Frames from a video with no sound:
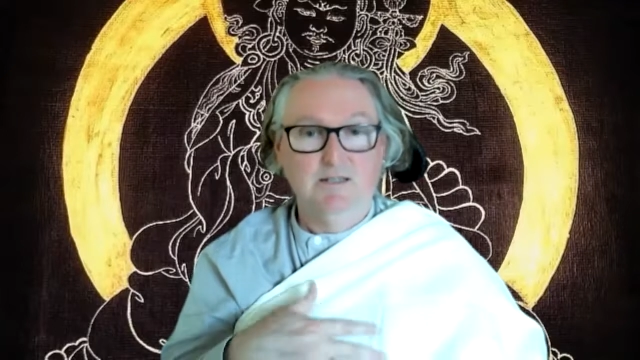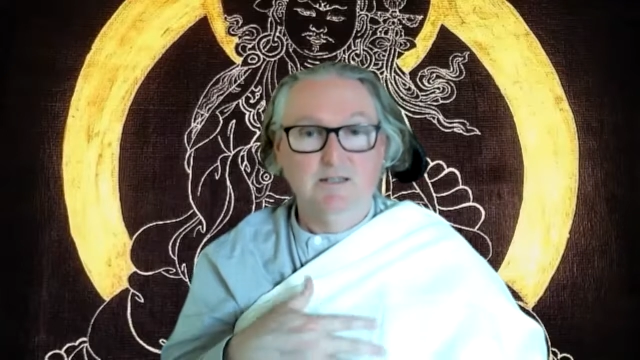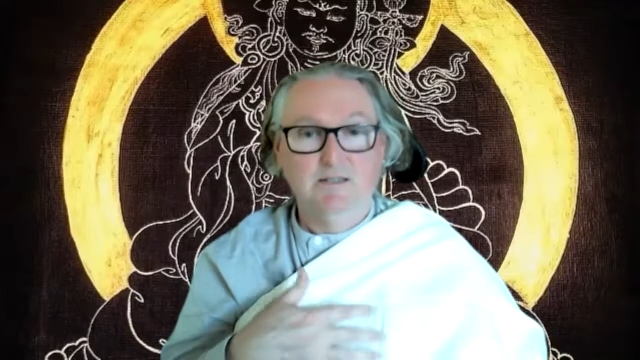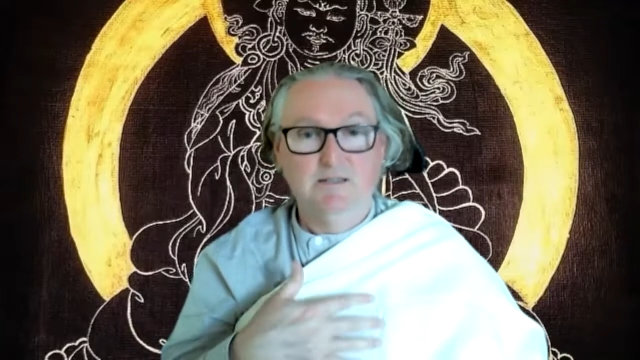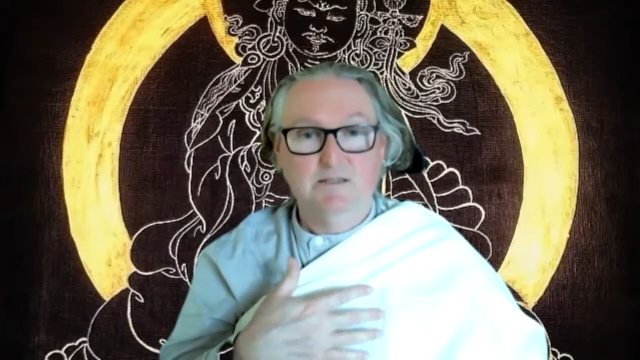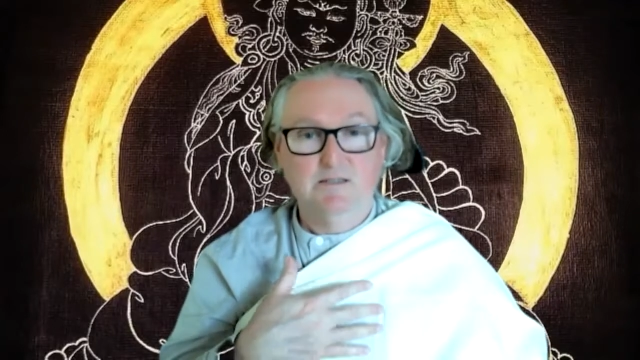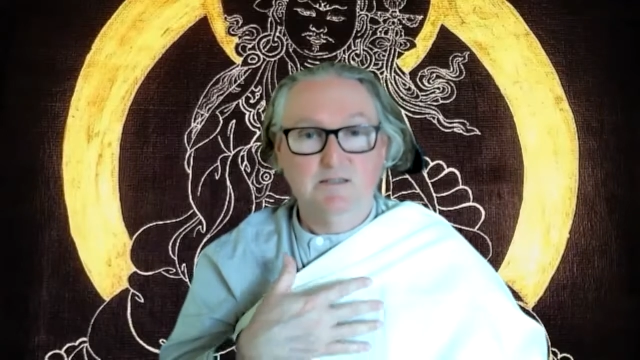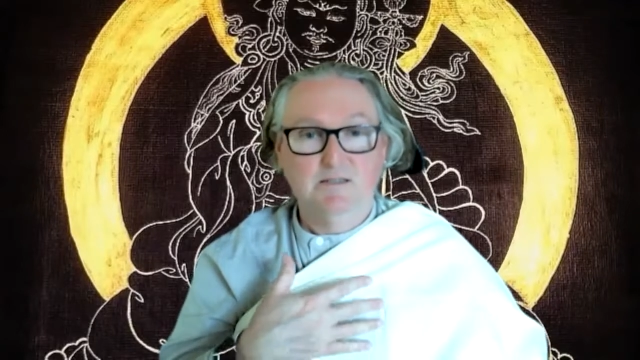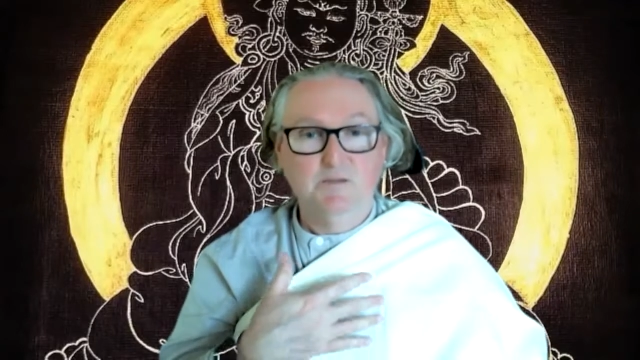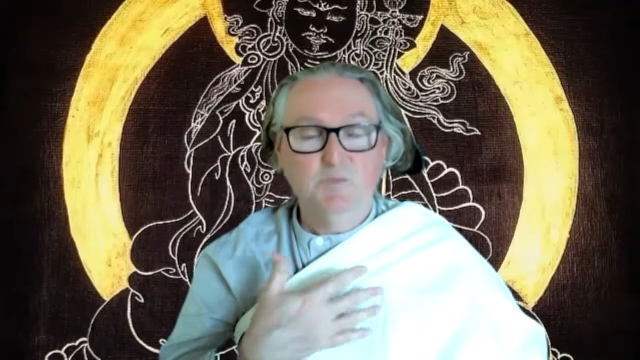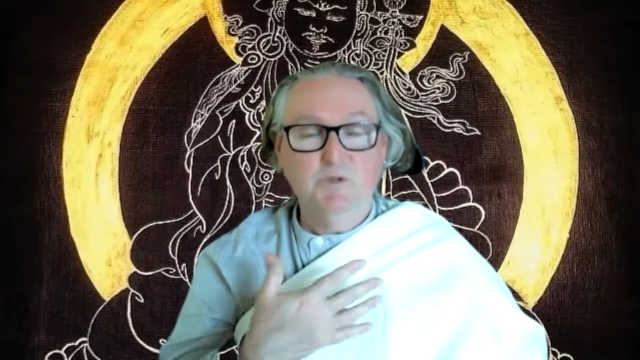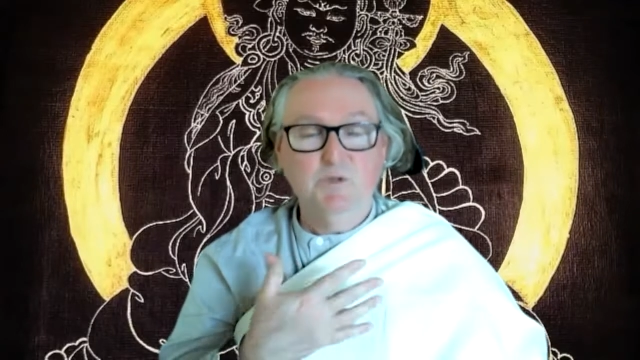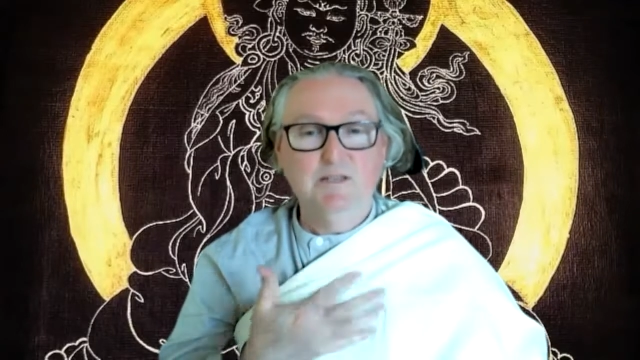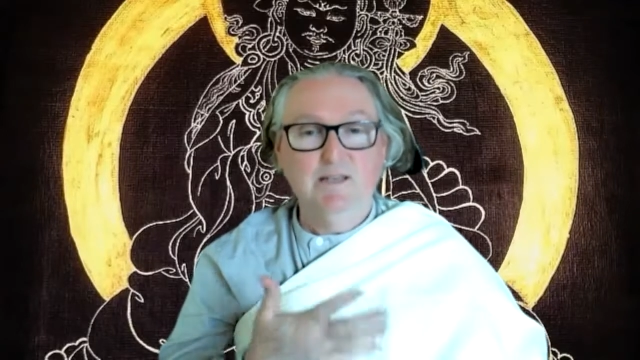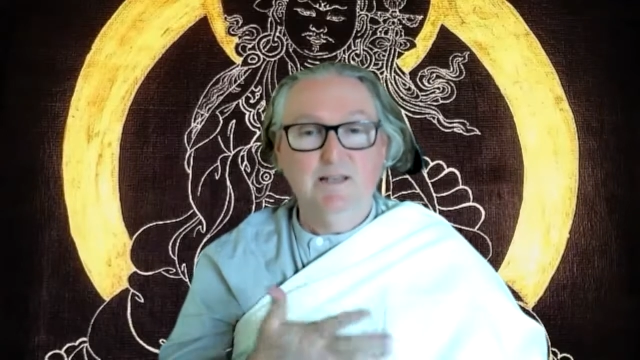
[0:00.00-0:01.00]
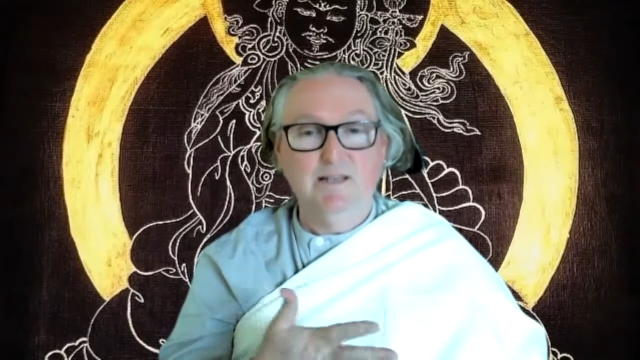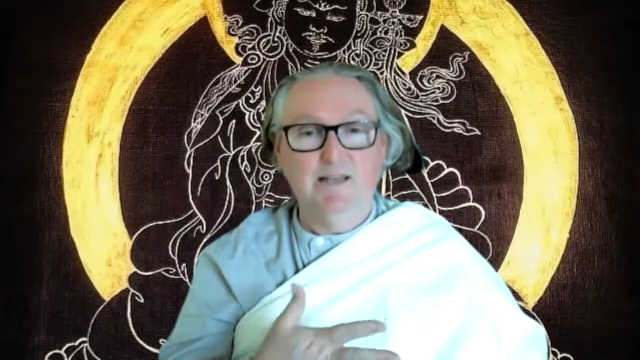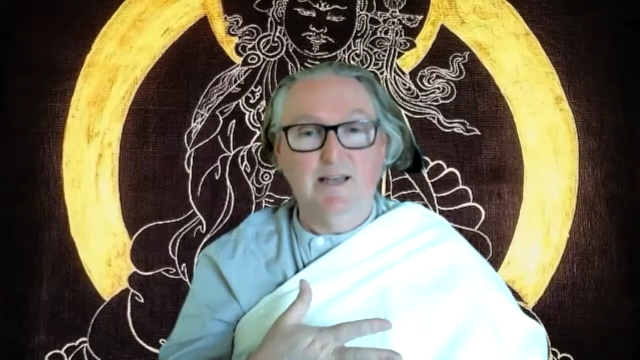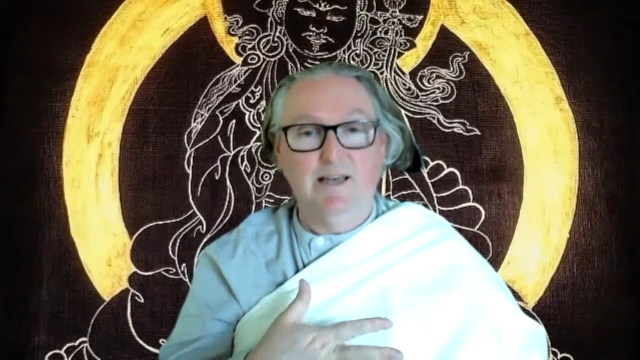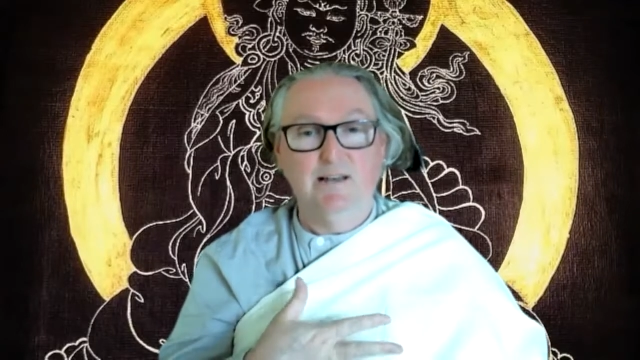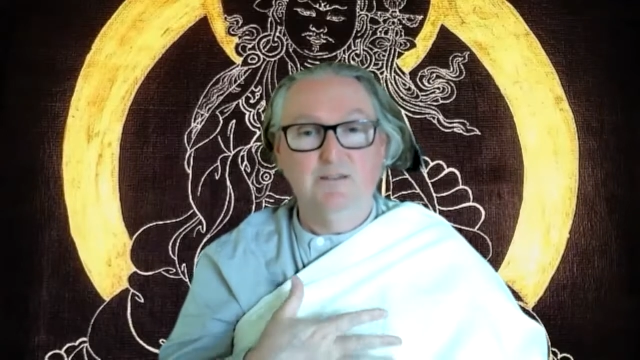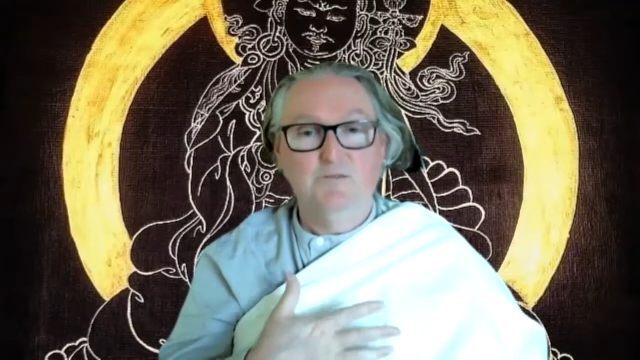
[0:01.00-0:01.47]
is simply getting
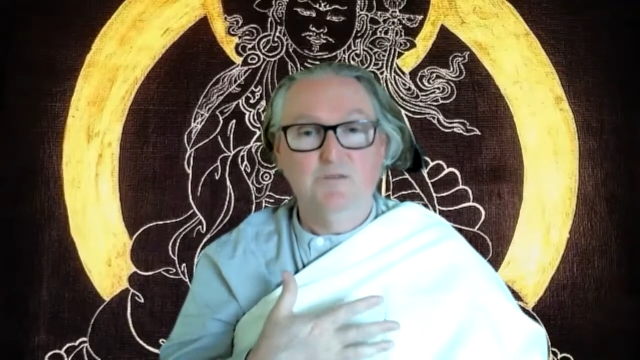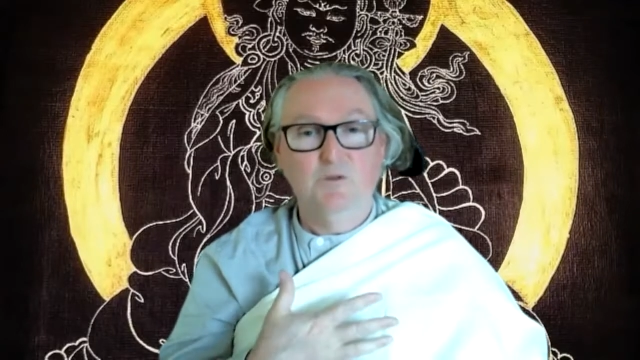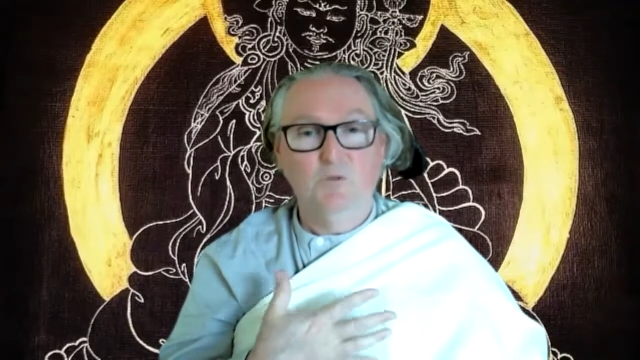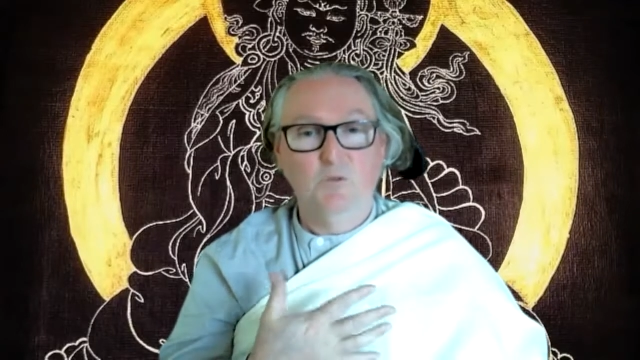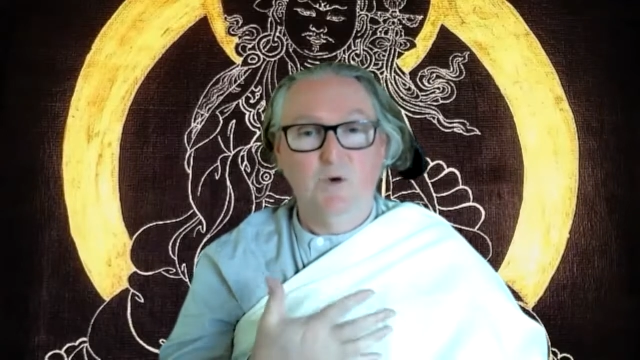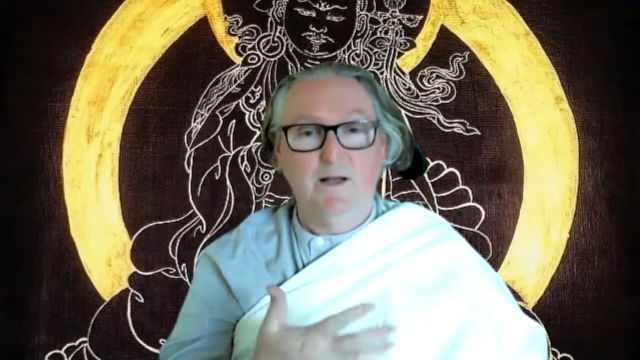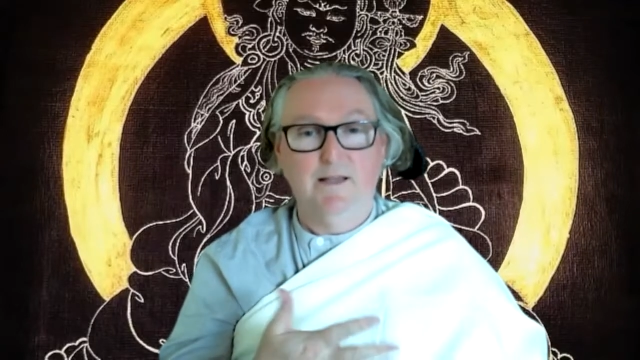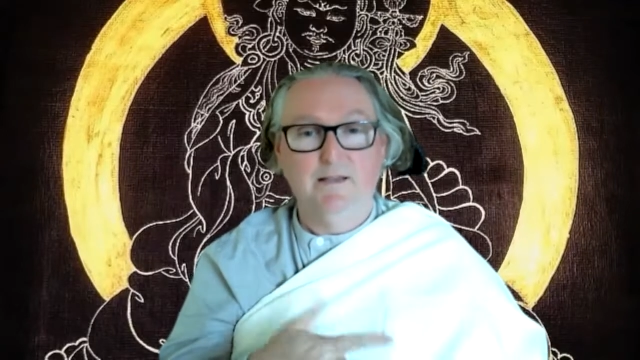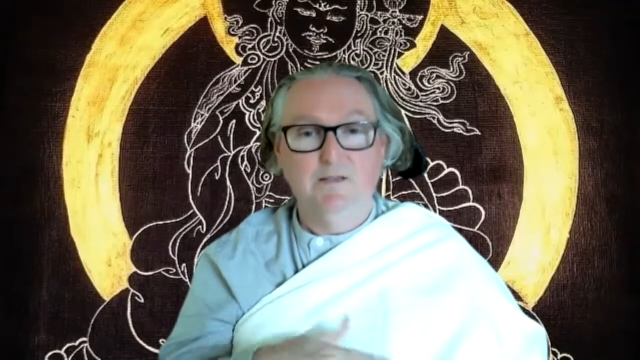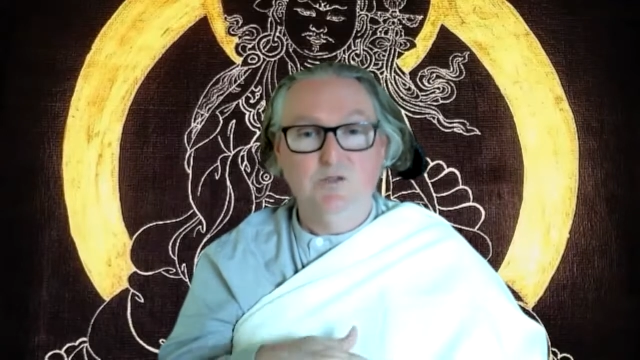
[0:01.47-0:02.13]
out of the way,